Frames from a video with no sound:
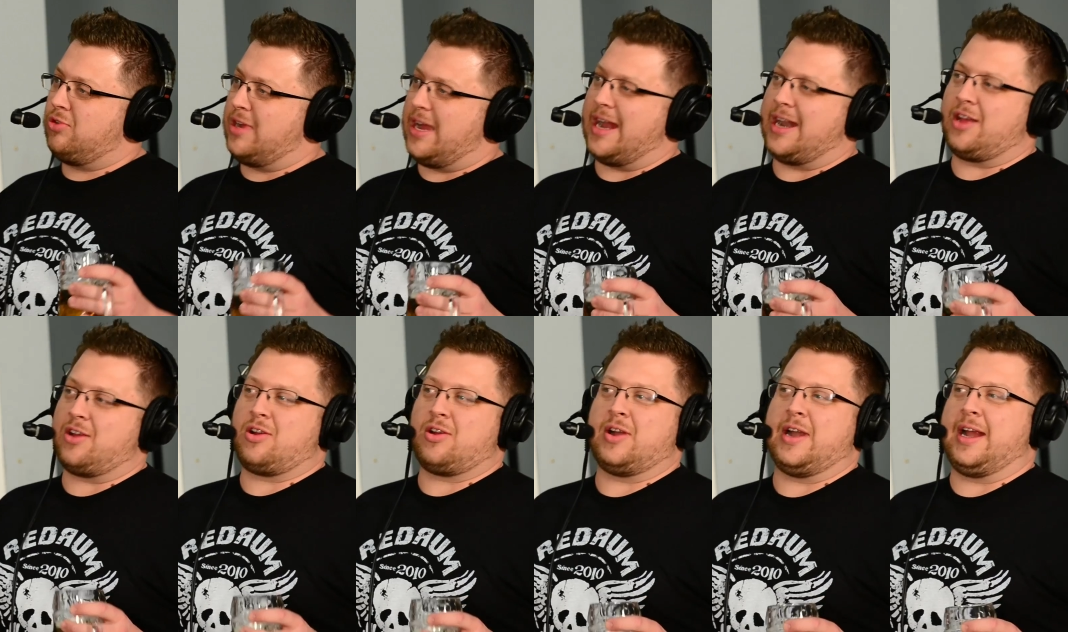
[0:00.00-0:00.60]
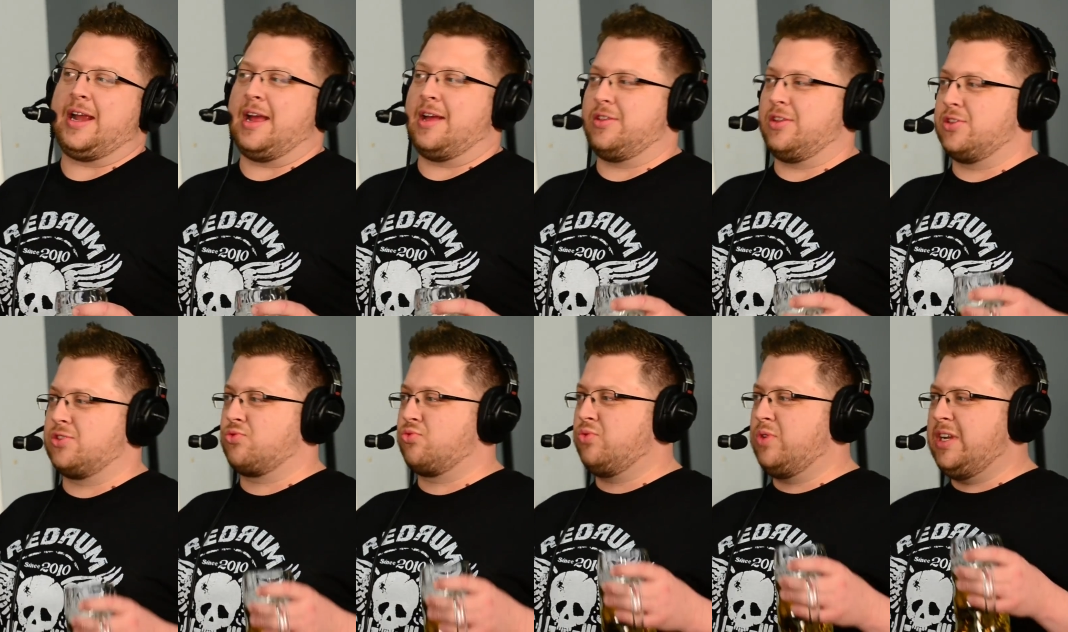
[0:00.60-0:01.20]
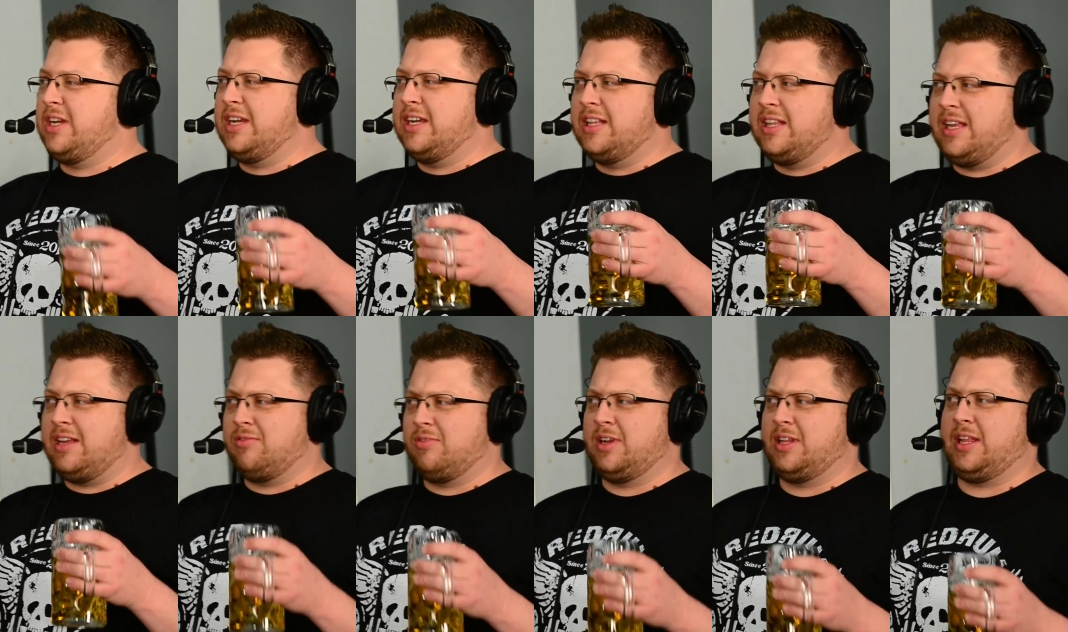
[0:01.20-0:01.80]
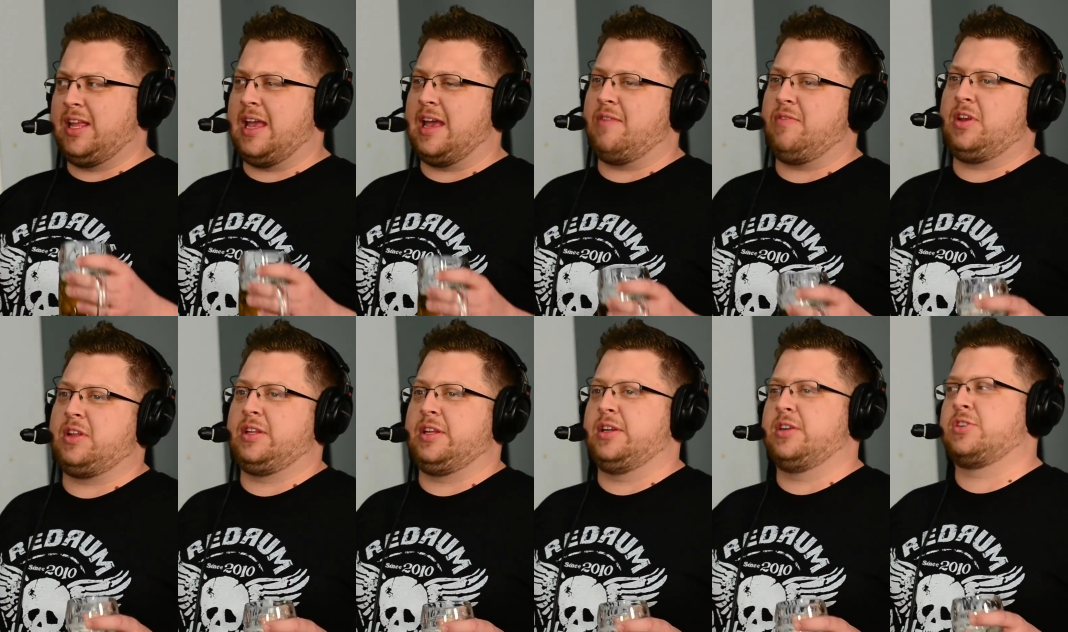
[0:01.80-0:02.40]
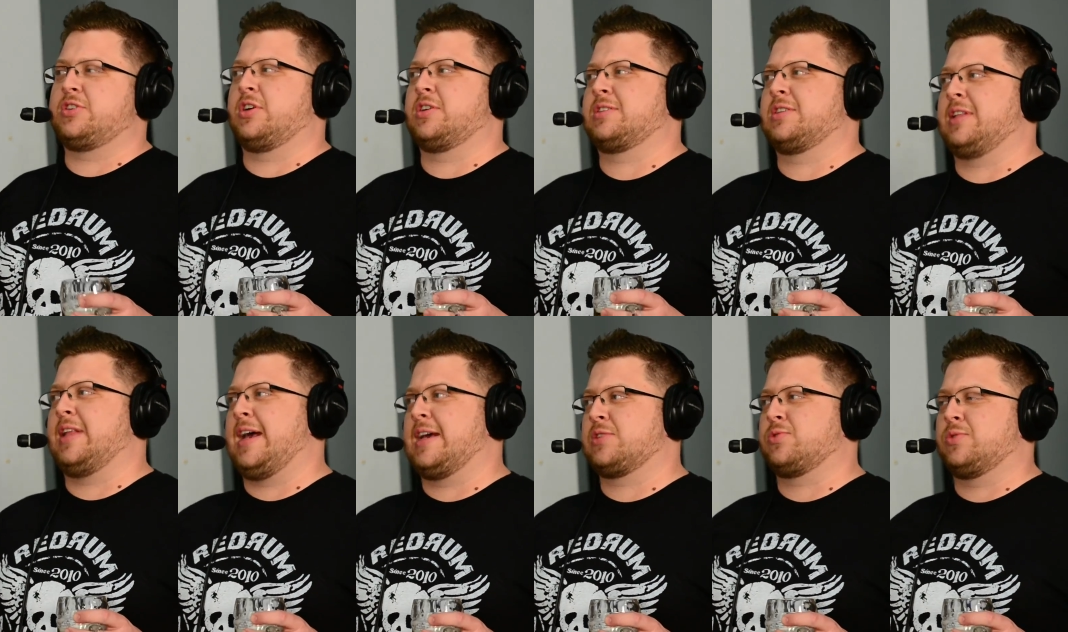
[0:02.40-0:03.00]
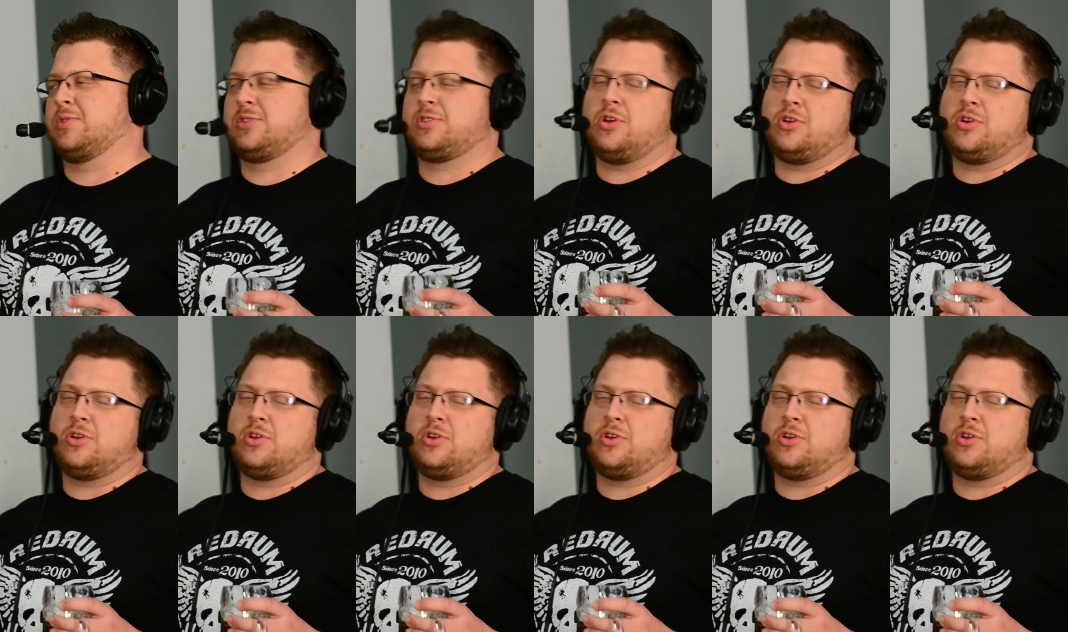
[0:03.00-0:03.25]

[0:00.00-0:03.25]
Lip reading: got to crank out those really, really heavy clean and jerks and last ones.